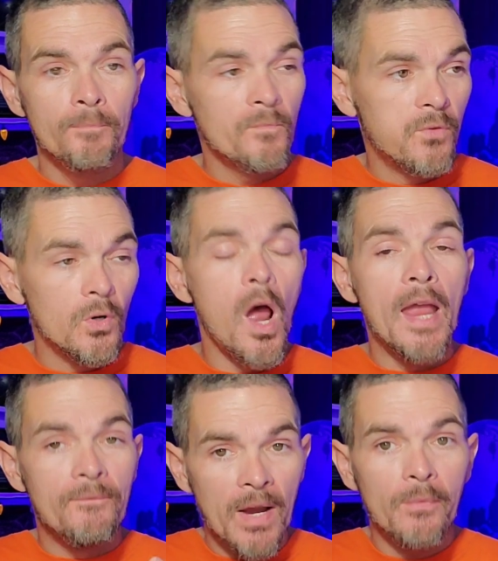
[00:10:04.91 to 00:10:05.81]
for
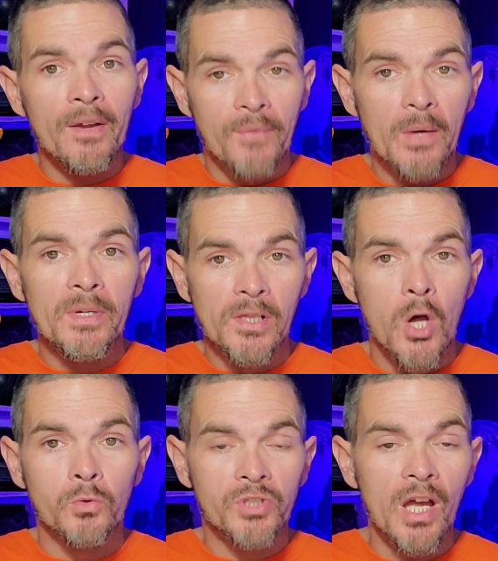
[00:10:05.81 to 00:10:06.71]
a very, very
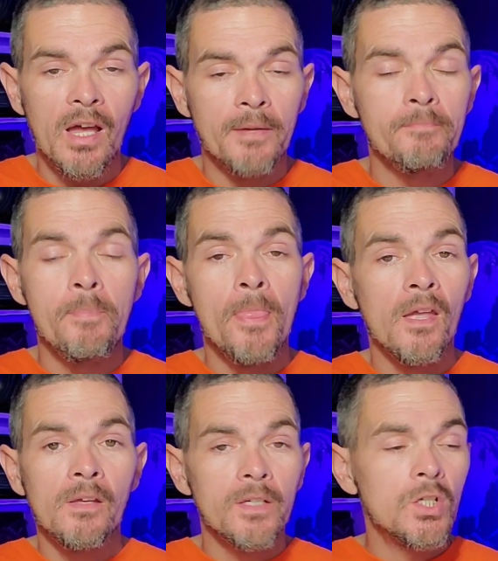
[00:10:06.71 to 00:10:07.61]
long time,
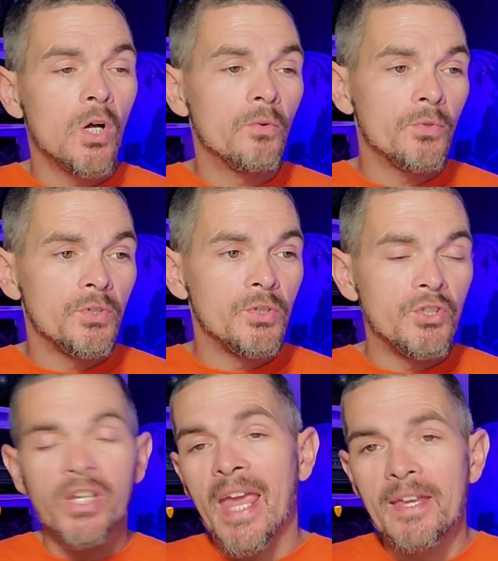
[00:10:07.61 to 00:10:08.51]
you
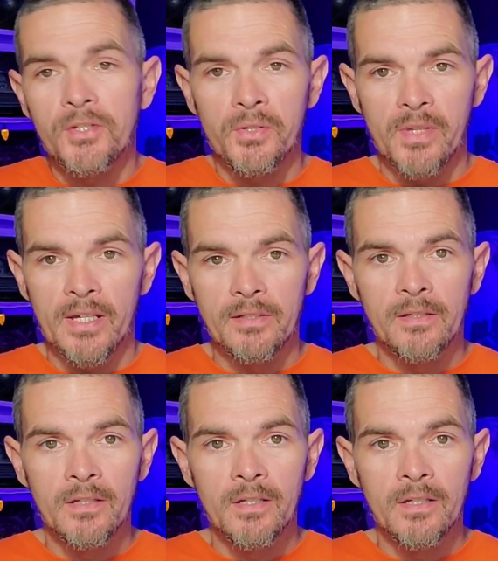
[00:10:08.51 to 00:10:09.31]
can't do that.